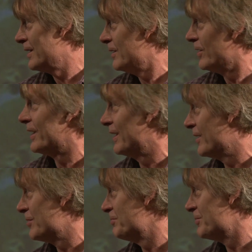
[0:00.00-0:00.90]
looking
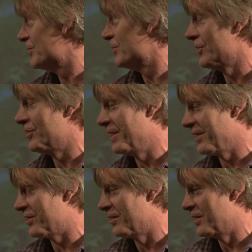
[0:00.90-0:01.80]
like Frost
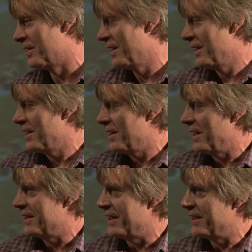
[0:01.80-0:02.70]
Nixon,
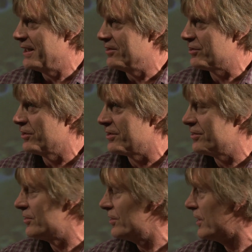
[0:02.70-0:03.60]
and yet Hitchcock is
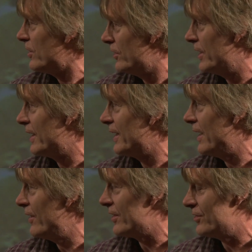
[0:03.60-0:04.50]
such an iconic
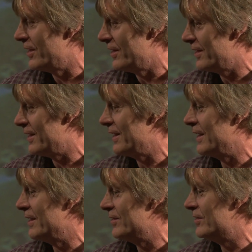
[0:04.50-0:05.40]
character.
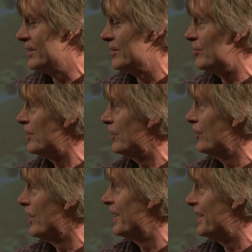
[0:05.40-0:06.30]
It didn't feel
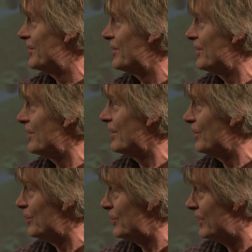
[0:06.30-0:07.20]
right
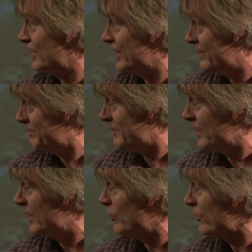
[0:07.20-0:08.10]
that
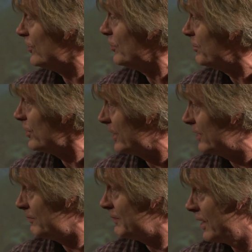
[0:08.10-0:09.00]
it wasn't a
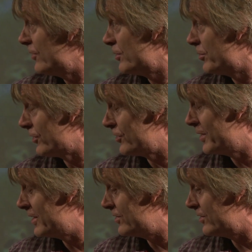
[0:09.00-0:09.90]
pretty close
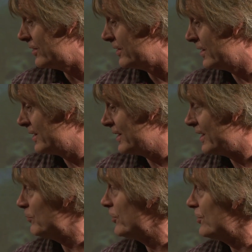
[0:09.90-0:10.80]
approximation.
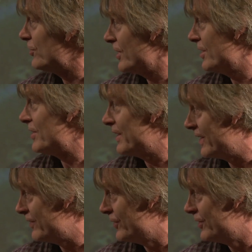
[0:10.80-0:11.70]
And once you start down
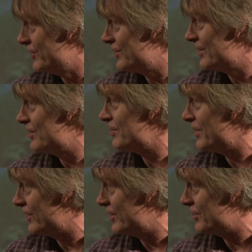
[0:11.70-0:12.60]
that route, it's
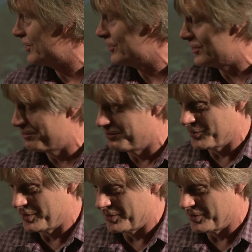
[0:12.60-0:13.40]
very difficult to